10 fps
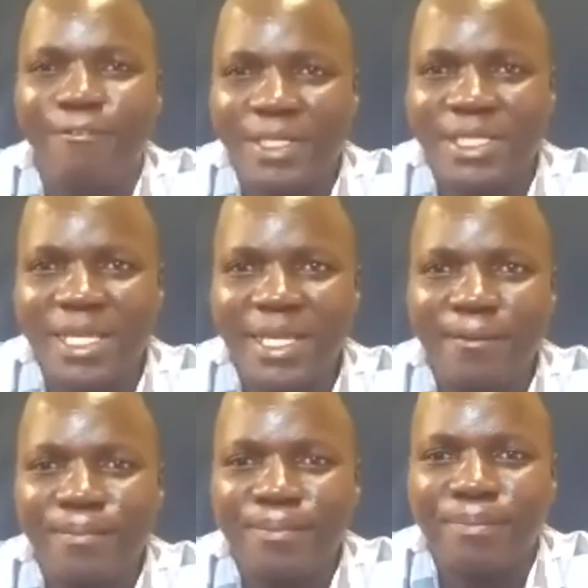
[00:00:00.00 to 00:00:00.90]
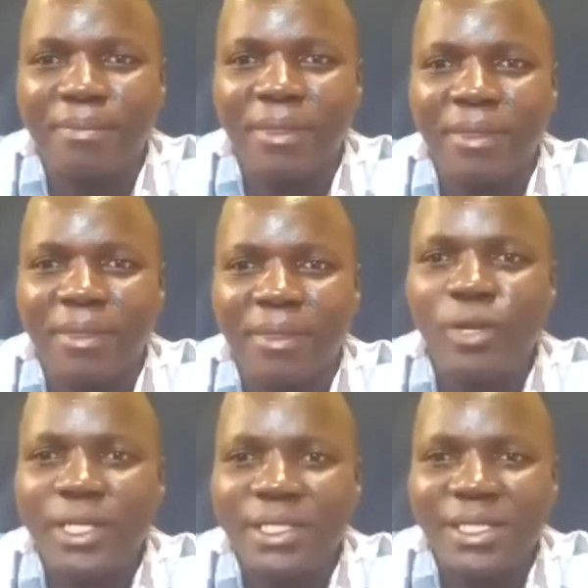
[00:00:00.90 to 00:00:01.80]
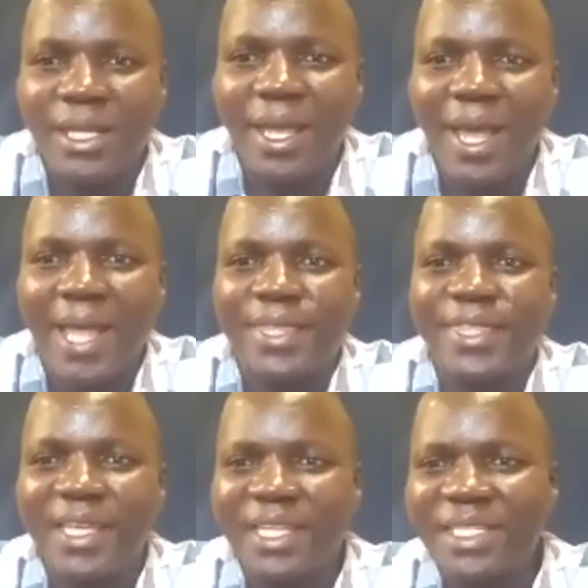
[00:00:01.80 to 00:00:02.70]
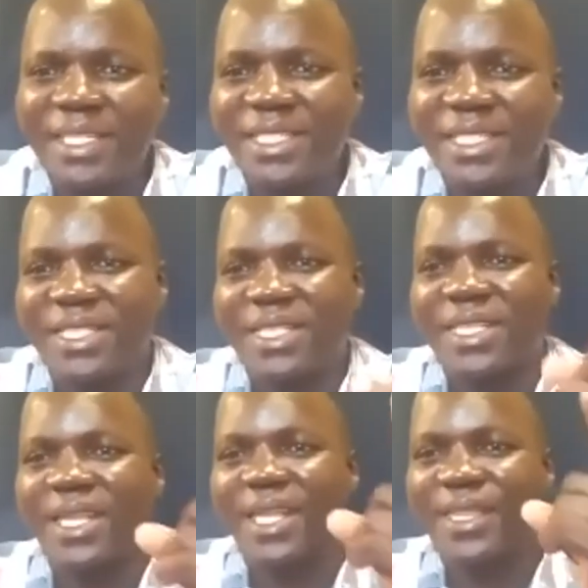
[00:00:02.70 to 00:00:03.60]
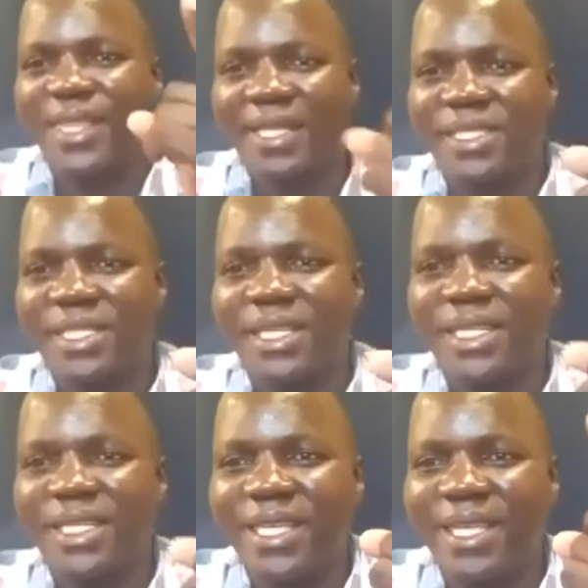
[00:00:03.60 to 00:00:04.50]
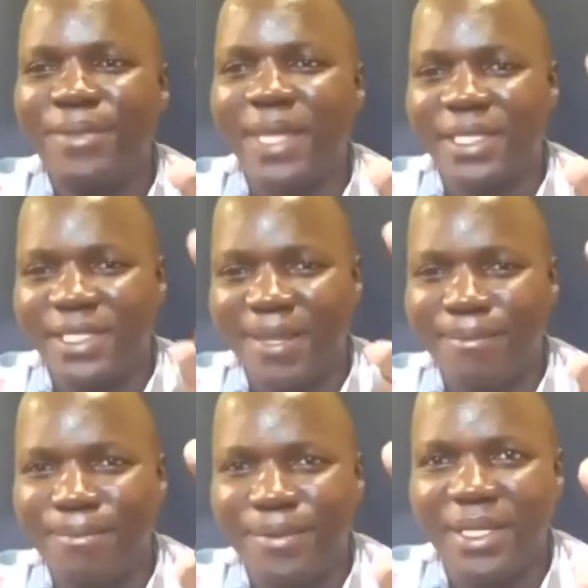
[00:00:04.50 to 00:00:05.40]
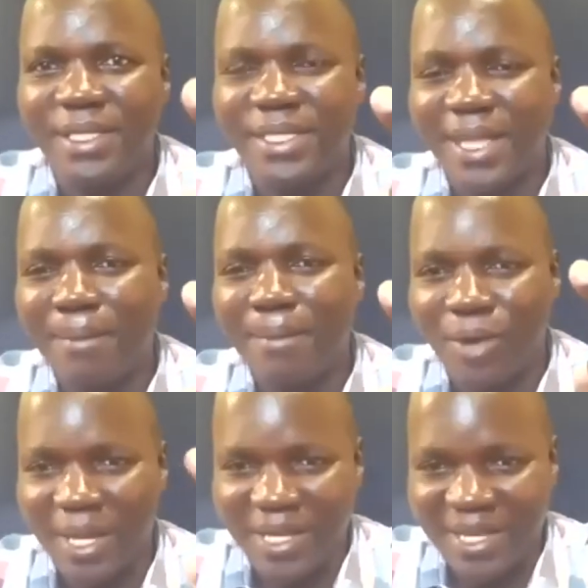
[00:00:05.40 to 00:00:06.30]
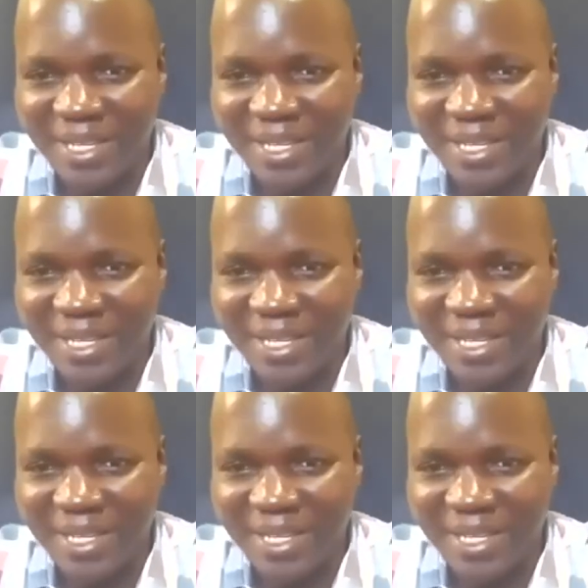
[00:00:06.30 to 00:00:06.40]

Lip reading: Firstly, solids are things that keep their shape, is number one.